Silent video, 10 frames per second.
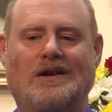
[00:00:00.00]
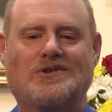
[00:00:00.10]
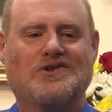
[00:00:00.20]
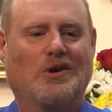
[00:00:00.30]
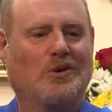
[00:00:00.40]

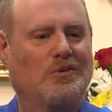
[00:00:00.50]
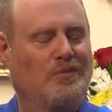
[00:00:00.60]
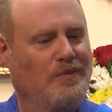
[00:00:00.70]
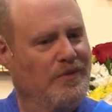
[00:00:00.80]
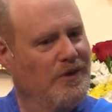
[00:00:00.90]

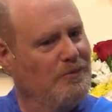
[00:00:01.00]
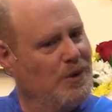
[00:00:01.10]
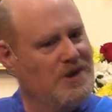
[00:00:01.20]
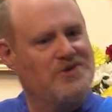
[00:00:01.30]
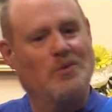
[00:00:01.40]
So the
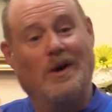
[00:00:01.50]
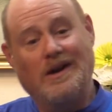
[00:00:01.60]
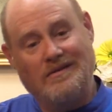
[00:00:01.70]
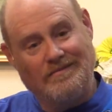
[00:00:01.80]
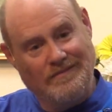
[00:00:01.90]
priest
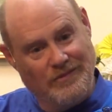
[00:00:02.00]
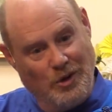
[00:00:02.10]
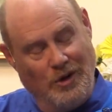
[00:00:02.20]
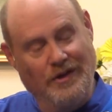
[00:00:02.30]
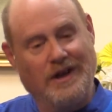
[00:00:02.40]
went,
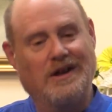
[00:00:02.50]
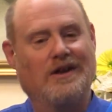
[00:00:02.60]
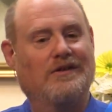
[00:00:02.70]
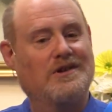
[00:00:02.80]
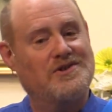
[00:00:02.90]
told the
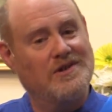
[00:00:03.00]
king this.